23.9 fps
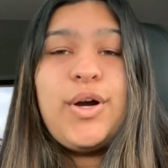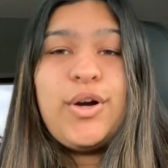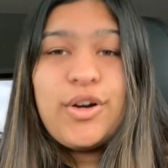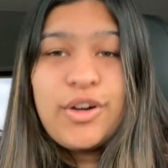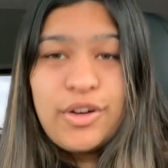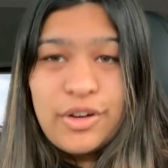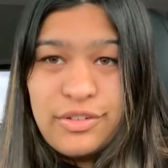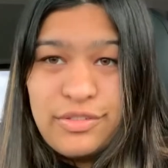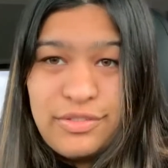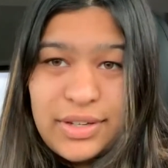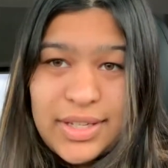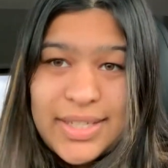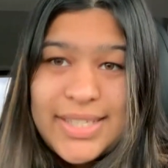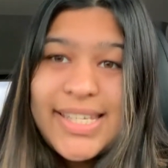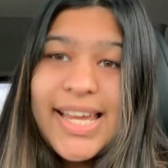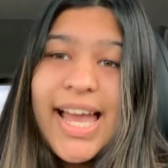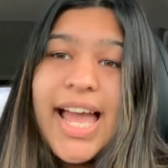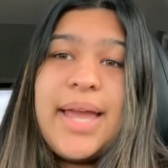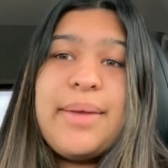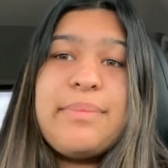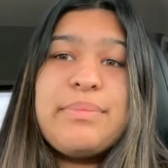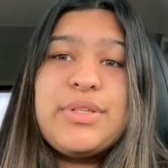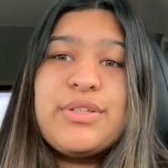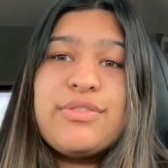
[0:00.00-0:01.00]
perfect
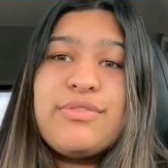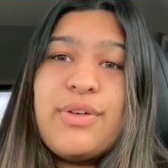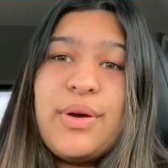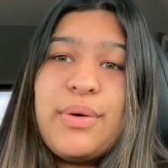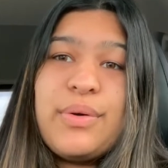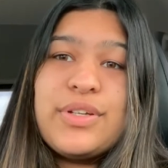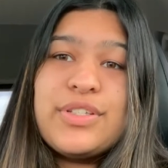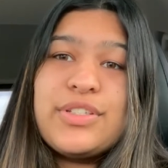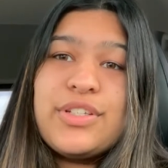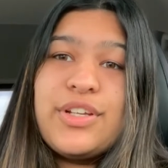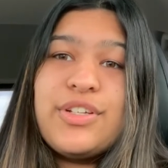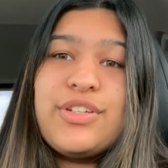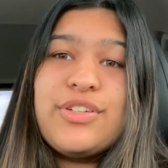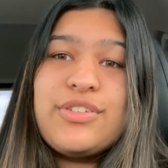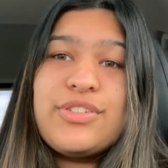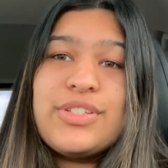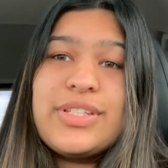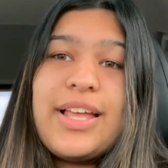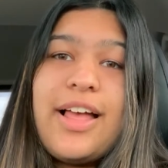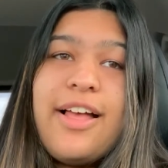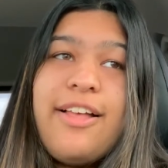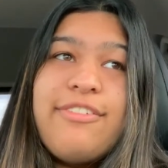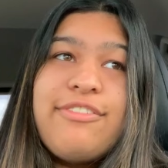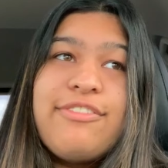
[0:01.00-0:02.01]
time to focus on
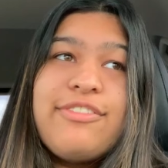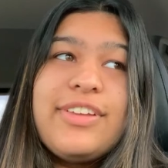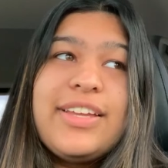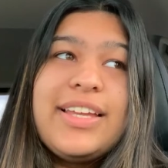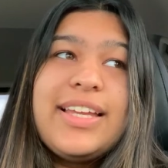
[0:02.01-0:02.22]
yourself.